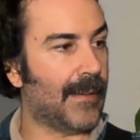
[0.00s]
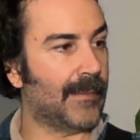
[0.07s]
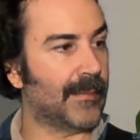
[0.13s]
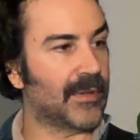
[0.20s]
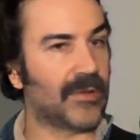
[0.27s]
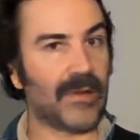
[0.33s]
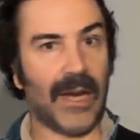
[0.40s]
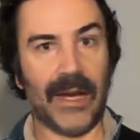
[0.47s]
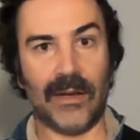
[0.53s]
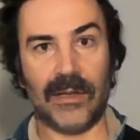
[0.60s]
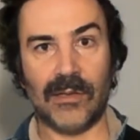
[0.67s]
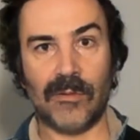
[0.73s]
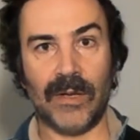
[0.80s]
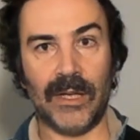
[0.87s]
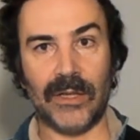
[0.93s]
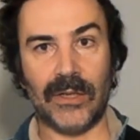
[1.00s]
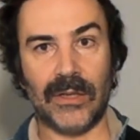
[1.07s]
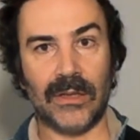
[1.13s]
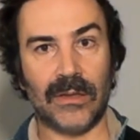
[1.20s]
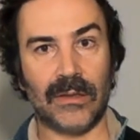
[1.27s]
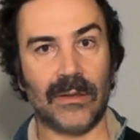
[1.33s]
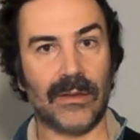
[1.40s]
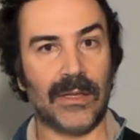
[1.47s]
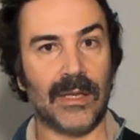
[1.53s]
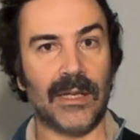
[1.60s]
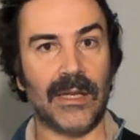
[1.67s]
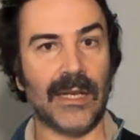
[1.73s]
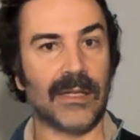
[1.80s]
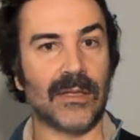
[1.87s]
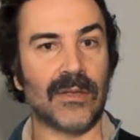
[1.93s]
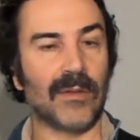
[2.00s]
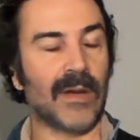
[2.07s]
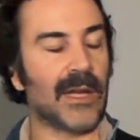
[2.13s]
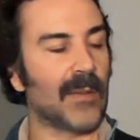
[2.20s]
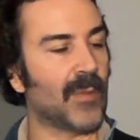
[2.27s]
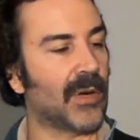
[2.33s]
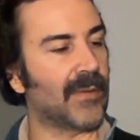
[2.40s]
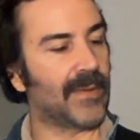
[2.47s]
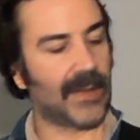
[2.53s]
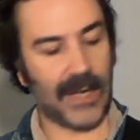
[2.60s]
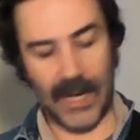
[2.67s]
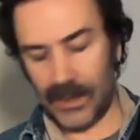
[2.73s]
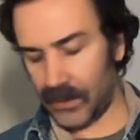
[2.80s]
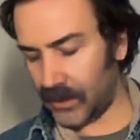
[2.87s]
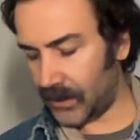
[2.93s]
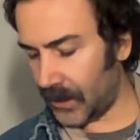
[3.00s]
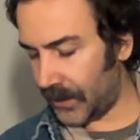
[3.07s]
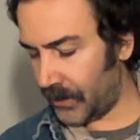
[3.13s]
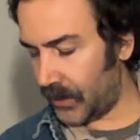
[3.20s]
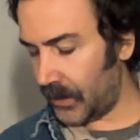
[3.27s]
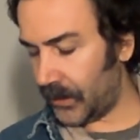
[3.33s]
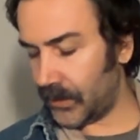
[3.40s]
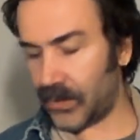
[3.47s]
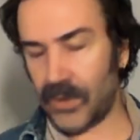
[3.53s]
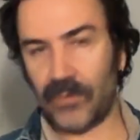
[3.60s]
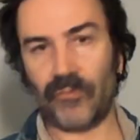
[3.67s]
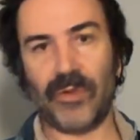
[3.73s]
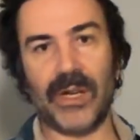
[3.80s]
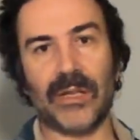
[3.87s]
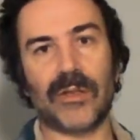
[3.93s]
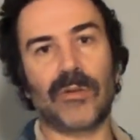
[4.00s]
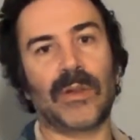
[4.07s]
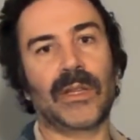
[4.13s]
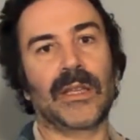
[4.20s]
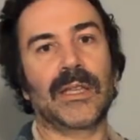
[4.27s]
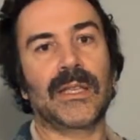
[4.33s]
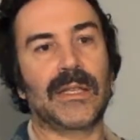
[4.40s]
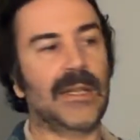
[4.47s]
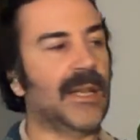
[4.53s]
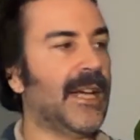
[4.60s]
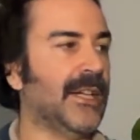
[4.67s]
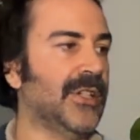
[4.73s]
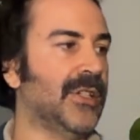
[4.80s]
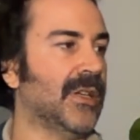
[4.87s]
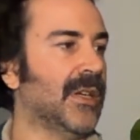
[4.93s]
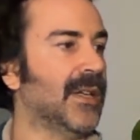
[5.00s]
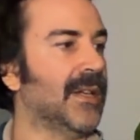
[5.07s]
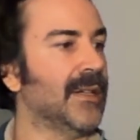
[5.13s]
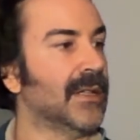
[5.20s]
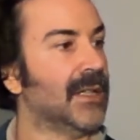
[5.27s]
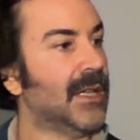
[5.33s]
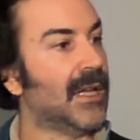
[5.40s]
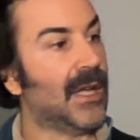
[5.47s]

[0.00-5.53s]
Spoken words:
straight switch. Didn't need to do any modifications other than just redoing the intonation.